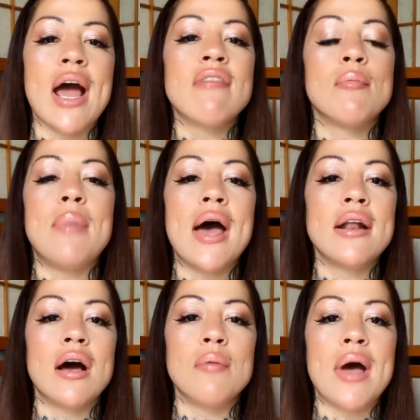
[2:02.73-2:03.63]
have a
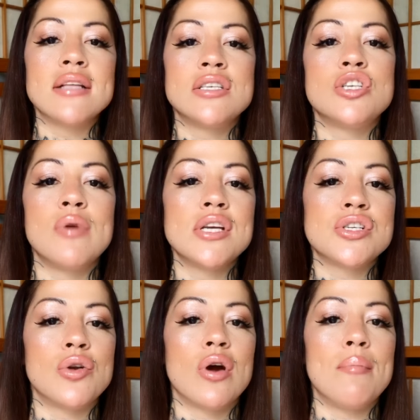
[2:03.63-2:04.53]
bad
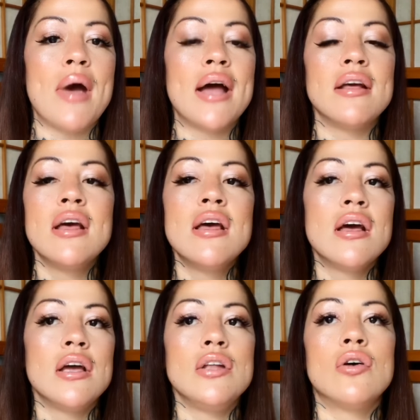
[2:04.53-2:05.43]
situation or a bad,
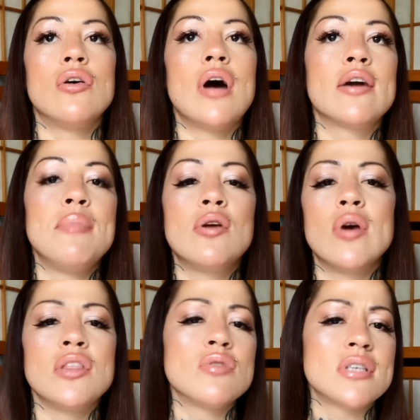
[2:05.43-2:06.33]
I could be
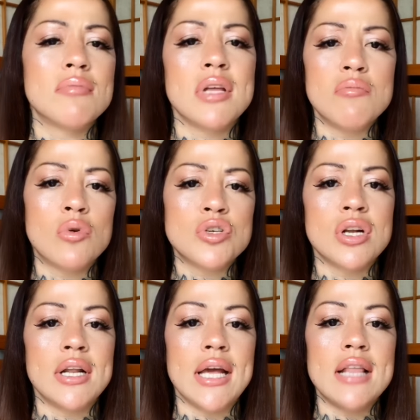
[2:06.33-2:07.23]
going through something
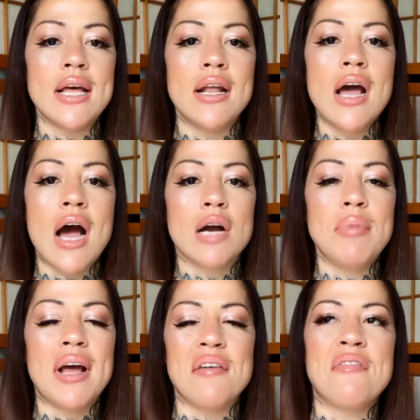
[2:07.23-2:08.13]
emotionally, and then I
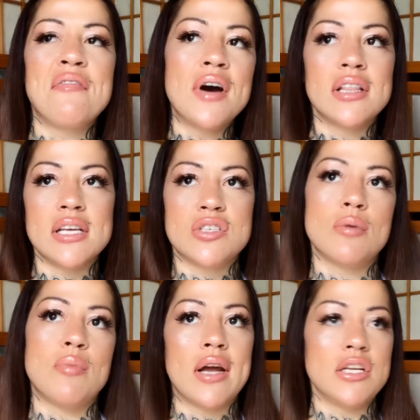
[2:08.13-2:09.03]
could be like, fuck this
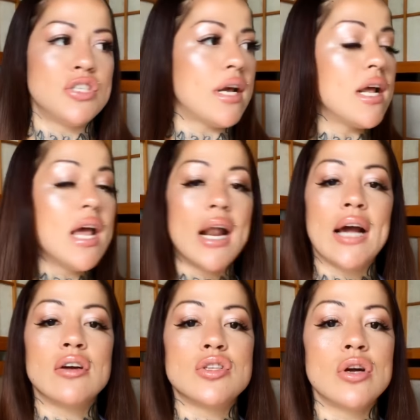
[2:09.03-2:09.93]
sobriety shit, and I
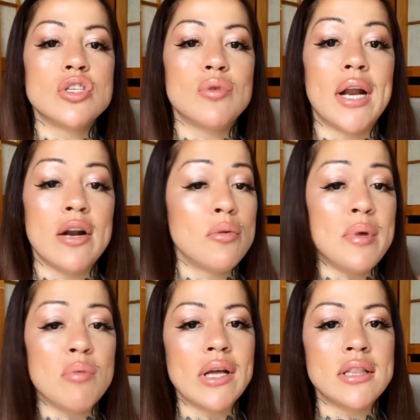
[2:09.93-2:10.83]
could turn to it and it'll
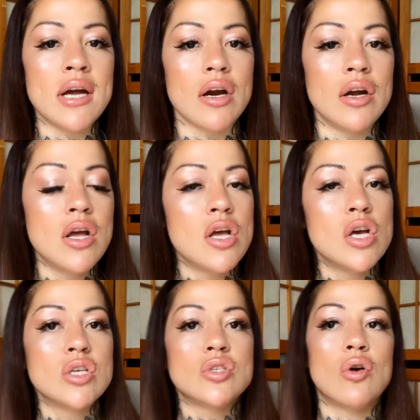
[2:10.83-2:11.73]
be right there.
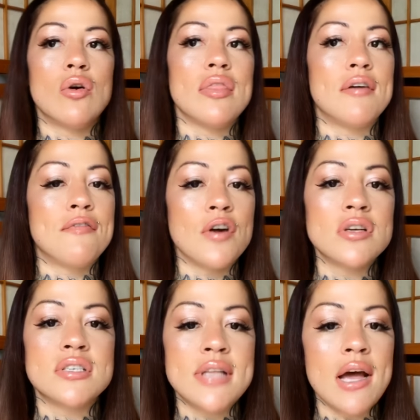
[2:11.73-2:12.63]
So the
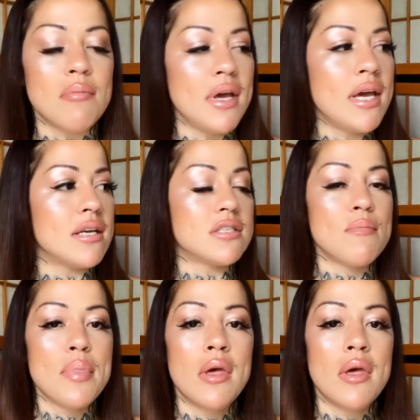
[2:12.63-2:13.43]
first step is